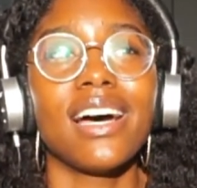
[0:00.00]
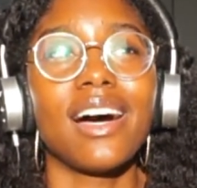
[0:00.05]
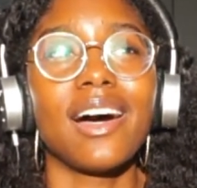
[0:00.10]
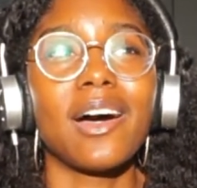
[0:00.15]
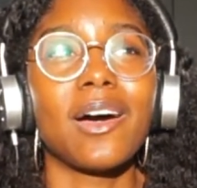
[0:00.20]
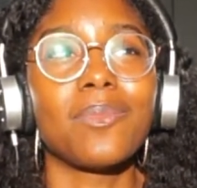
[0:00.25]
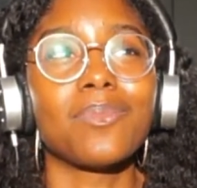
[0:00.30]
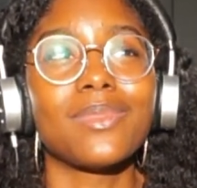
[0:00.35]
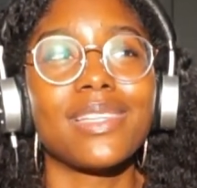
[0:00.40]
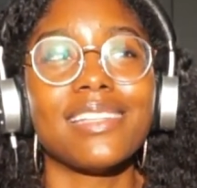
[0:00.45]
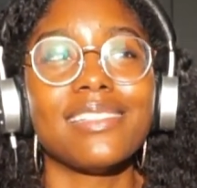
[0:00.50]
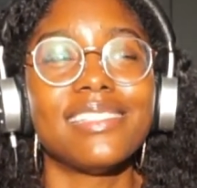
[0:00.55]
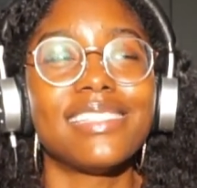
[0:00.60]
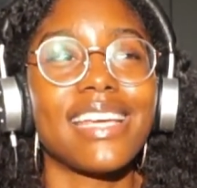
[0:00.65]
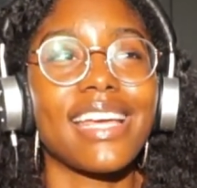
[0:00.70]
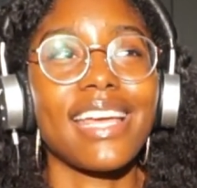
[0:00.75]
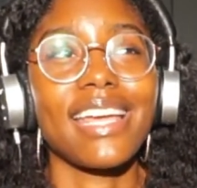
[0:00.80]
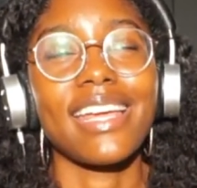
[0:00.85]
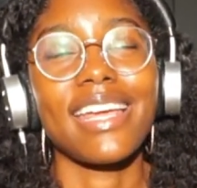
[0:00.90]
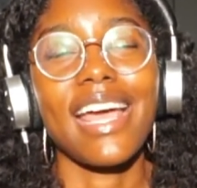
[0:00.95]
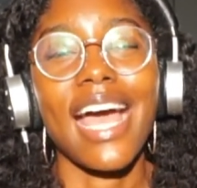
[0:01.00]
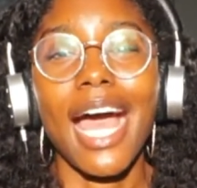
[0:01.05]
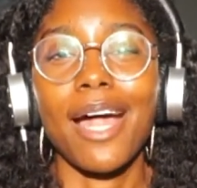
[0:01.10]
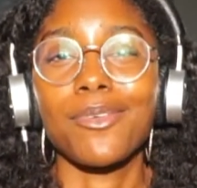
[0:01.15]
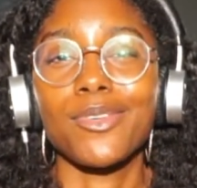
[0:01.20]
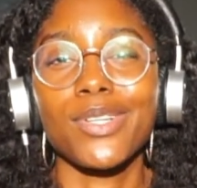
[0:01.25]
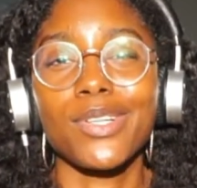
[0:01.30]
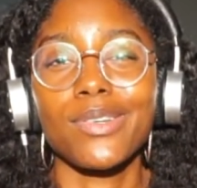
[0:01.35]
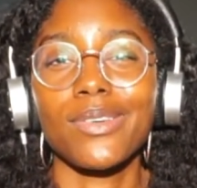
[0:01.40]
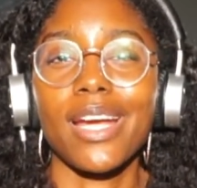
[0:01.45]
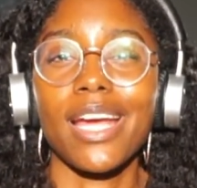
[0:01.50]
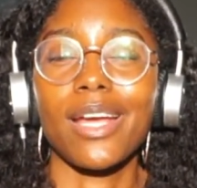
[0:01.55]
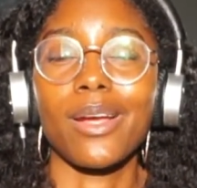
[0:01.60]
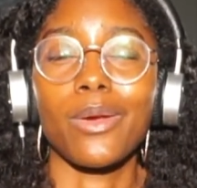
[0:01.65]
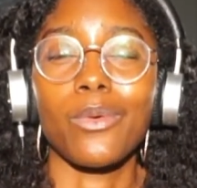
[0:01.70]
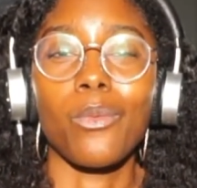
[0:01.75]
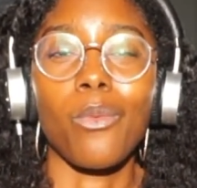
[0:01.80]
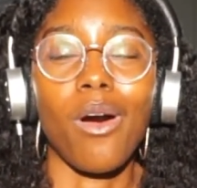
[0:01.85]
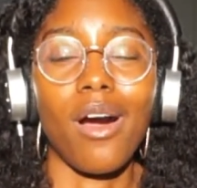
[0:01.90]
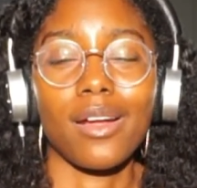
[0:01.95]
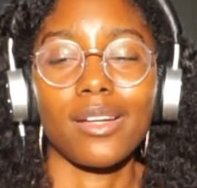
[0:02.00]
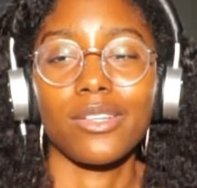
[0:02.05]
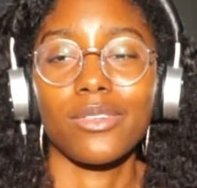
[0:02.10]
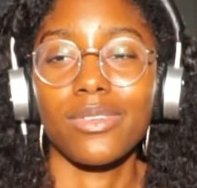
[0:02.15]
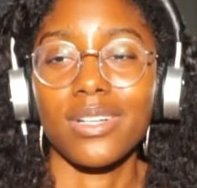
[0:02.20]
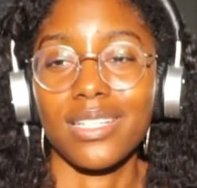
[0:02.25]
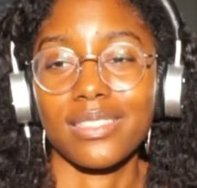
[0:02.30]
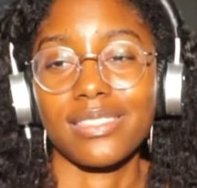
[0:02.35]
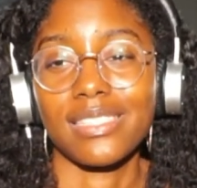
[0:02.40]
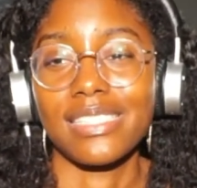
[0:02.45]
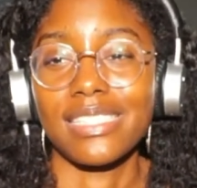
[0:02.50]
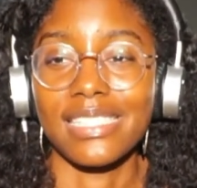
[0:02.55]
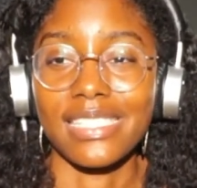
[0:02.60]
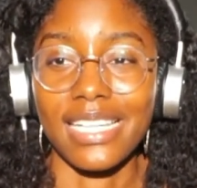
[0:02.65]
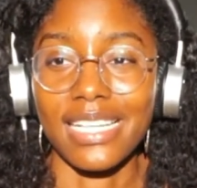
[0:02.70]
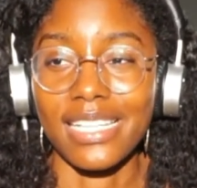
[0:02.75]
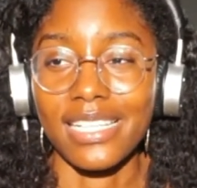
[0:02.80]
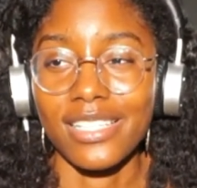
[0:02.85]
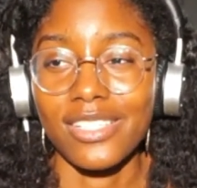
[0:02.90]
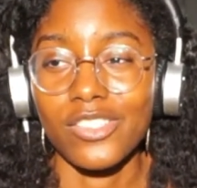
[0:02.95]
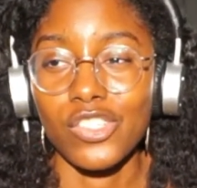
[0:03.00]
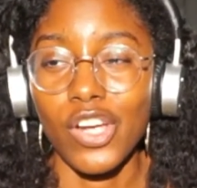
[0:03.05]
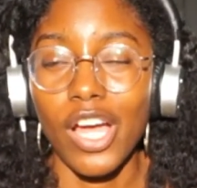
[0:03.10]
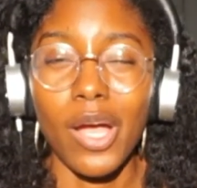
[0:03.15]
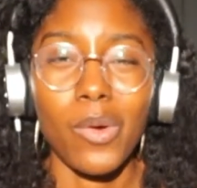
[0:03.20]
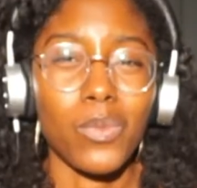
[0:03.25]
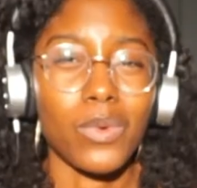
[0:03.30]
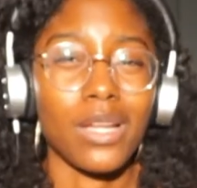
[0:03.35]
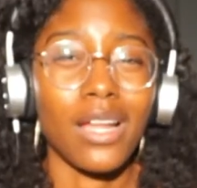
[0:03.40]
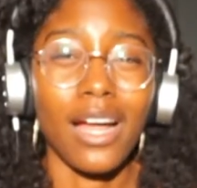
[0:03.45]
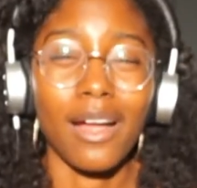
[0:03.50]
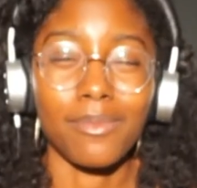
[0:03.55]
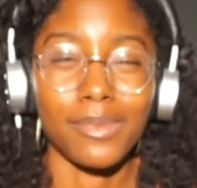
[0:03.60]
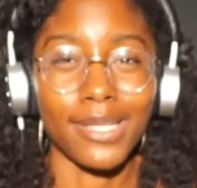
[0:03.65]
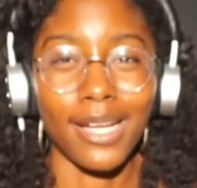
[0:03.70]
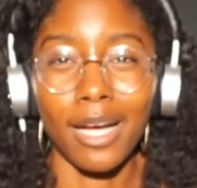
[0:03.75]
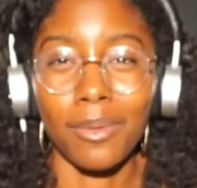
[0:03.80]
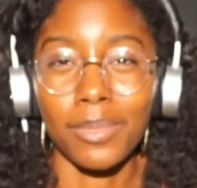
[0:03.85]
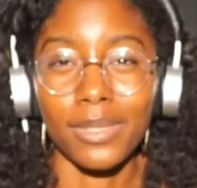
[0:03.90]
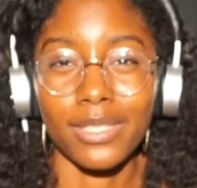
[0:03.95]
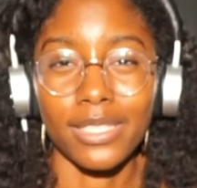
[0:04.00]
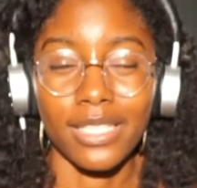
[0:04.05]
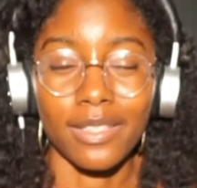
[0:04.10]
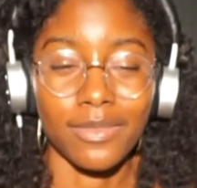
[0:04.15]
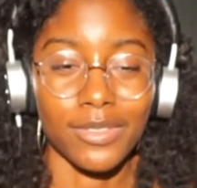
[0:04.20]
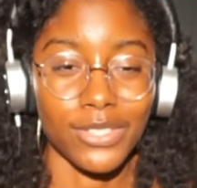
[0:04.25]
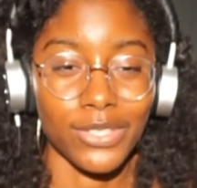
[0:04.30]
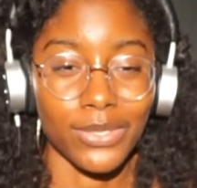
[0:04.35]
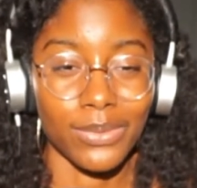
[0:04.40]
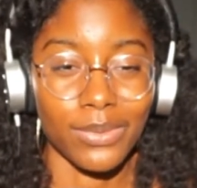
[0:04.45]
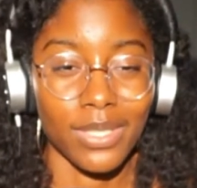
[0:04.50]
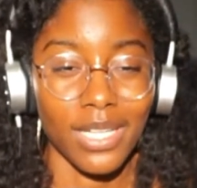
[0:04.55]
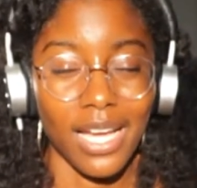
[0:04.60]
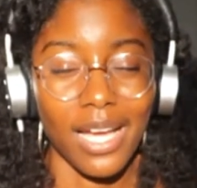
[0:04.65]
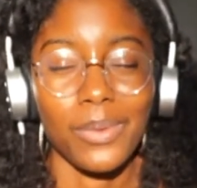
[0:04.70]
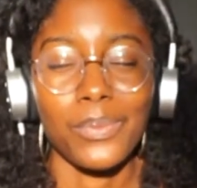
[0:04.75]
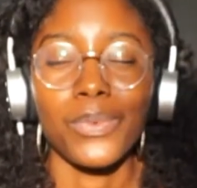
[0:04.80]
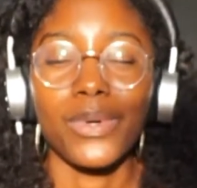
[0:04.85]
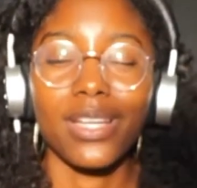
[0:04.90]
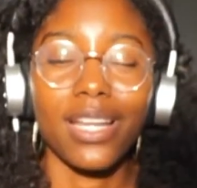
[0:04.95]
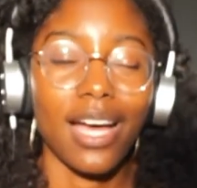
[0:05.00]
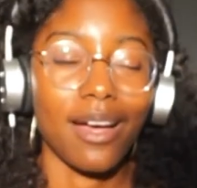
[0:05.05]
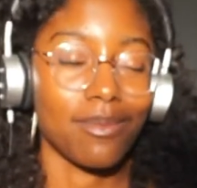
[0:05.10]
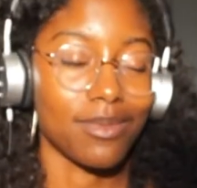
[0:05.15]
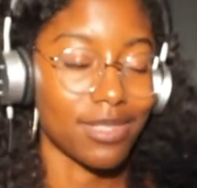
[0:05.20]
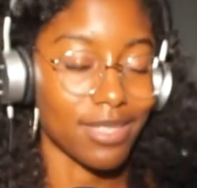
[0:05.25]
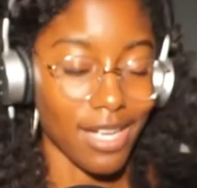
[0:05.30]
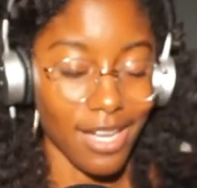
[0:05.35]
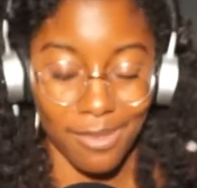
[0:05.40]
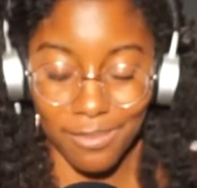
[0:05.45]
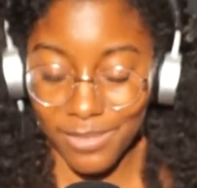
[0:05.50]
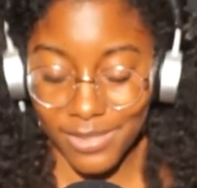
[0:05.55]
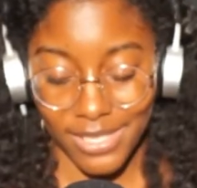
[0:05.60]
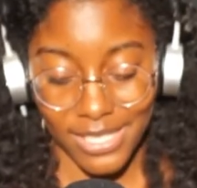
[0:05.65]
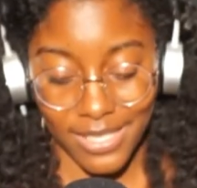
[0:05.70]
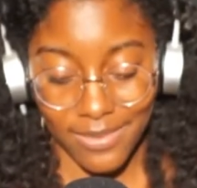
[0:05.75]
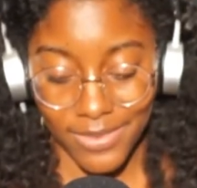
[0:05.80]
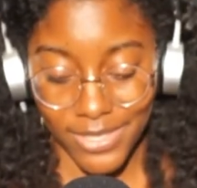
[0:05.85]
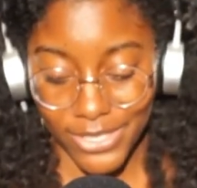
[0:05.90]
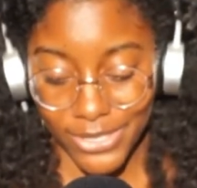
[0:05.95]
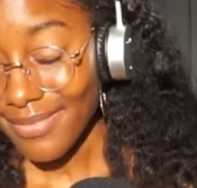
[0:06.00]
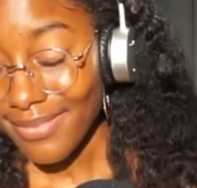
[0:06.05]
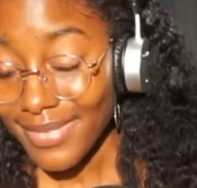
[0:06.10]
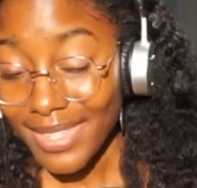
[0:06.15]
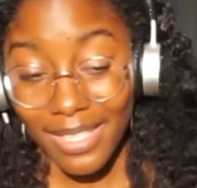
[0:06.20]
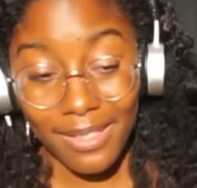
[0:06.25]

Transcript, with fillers: um, the day after I walked across the stage, I would have not believed you. I would have not believed you.